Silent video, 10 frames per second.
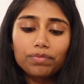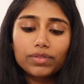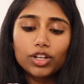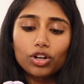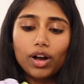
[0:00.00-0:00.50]

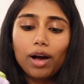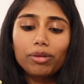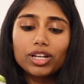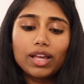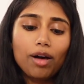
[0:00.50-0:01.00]
you know,
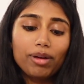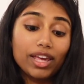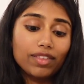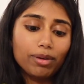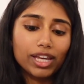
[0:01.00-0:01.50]
how many
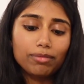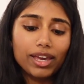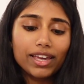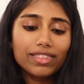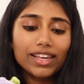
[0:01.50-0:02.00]
of them I can
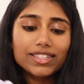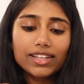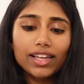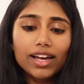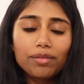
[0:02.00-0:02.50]
make and things like
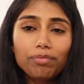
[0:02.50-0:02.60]
that.